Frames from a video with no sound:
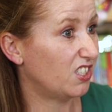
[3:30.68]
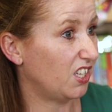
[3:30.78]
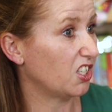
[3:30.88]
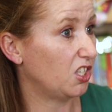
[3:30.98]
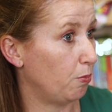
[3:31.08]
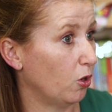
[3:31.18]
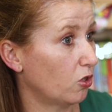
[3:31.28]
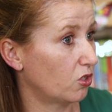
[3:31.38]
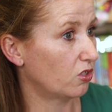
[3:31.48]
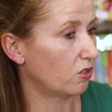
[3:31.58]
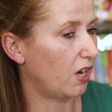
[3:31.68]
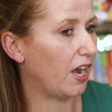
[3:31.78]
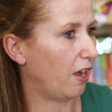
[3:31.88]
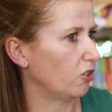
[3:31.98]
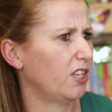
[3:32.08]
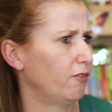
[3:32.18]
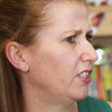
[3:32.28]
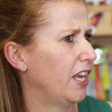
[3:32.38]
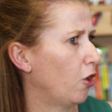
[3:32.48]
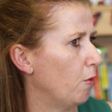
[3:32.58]
60 books, I now just have to
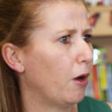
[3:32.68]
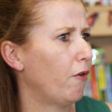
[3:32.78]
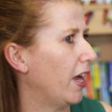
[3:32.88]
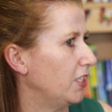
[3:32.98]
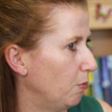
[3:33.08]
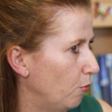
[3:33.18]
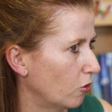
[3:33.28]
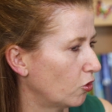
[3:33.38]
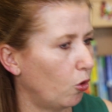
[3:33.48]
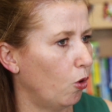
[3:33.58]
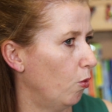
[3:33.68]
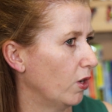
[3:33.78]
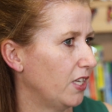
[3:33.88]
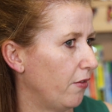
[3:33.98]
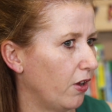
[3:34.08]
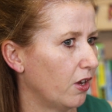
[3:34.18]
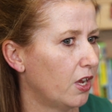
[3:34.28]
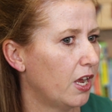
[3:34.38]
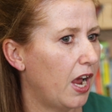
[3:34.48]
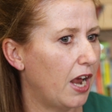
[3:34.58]
take home my writing books or whatever.
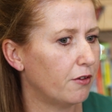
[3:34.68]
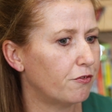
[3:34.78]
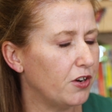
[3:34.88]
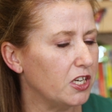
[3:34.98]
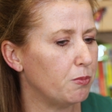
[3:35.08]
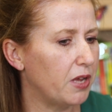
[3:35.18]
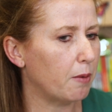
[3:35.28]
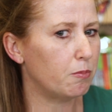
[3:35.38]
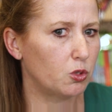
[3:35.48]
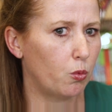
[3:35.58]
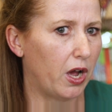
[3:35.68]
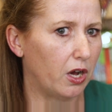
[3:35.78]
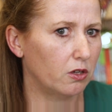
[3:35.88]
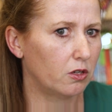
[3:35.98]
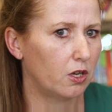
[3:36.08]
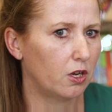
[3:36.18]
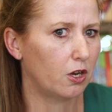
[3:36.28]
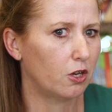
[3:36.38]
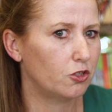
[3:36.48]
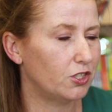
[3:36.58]
And it frees me up as well
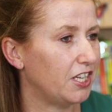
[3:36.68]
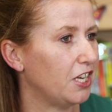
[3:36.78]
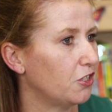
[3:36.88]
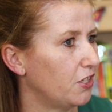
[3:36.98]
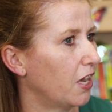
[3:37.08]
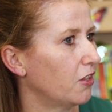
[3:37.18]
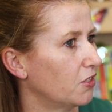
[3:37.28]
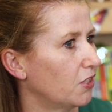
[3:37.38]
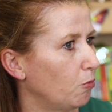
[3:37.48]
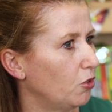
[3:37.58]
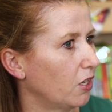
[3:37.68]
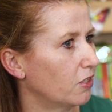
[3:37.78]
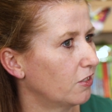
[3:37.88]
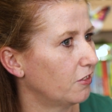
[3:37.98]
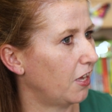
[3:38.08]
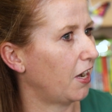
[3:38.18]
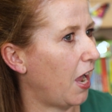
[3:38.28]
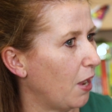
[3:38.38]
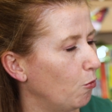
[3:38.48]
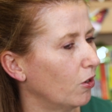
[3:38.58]
to teach the other subjects that
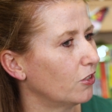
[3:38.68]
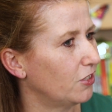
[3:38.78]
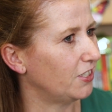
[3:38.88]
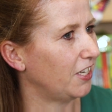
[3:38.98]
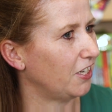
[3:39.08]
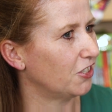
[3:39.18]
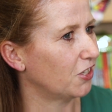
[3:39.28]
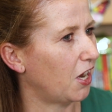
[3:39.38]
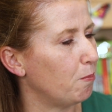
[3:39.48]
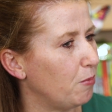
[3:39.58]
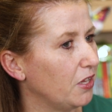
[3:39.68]
I want to teach and